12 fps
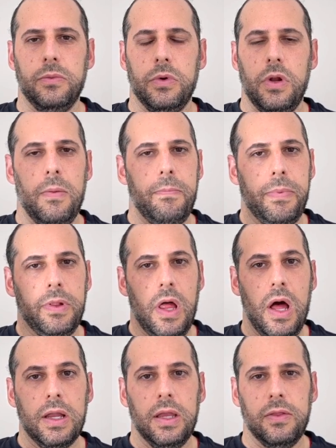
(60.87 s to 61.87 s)
We're not
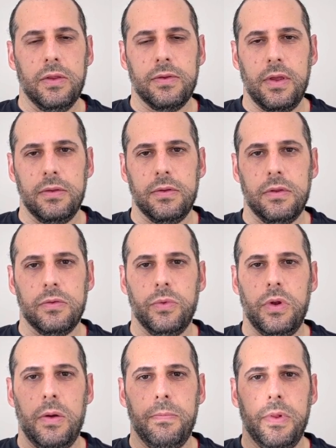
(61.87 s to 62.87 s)
blocking the senses. We're
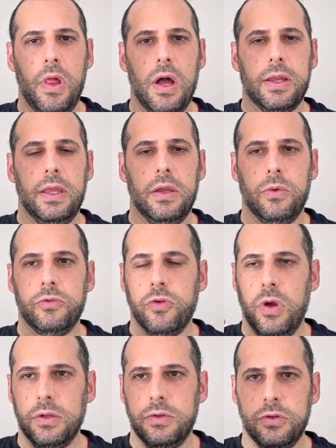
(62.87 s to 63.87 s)
not blocking or
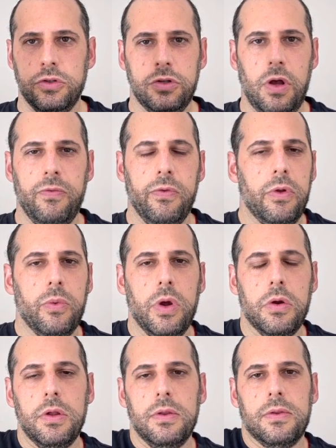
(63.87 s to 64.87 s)
trying to shuffle
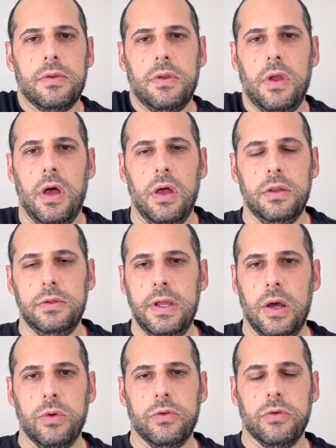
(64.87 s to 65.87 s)
awareness
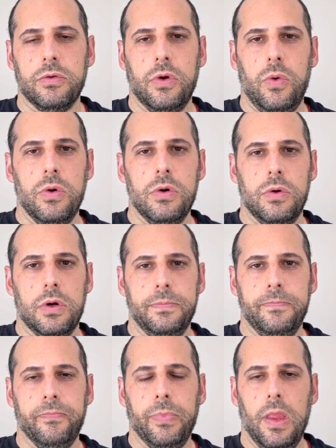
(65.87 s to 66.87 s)
down a certain corridor.
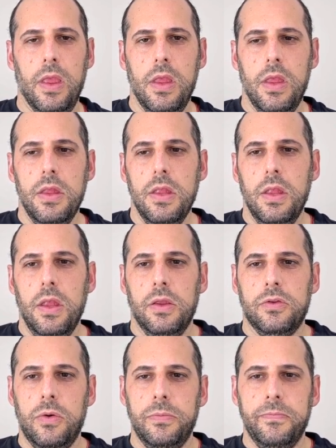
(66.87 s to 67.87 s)

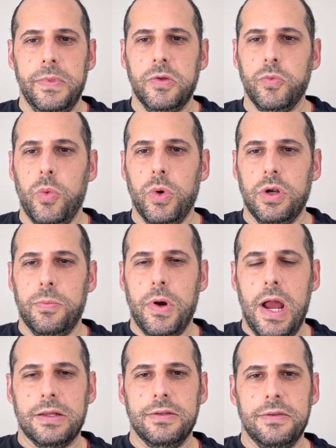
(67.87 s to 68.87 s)
So this is what we're going to
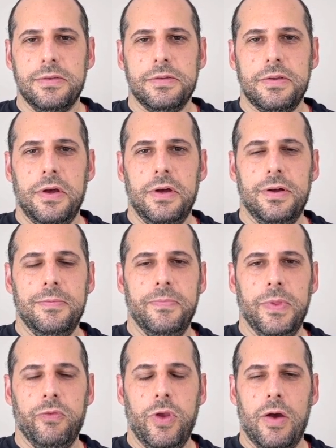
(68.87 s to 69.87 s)
practice.
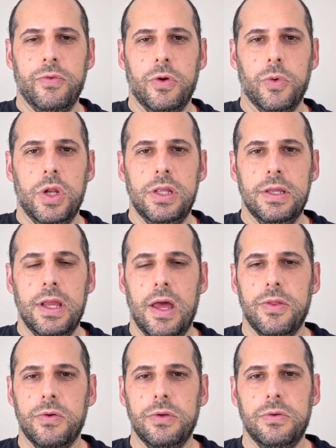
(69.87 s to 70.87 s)
If you haven't already,
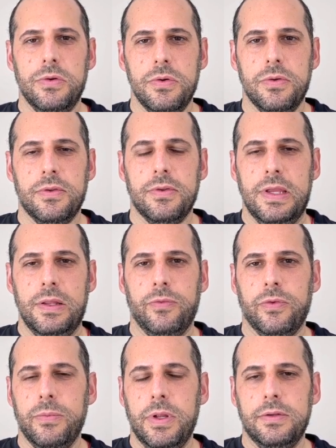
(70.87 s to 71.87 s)
gather your seat
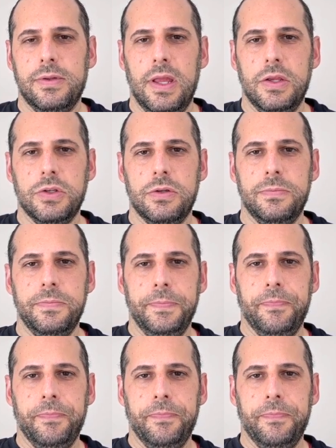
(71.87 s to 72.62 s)
for meditation.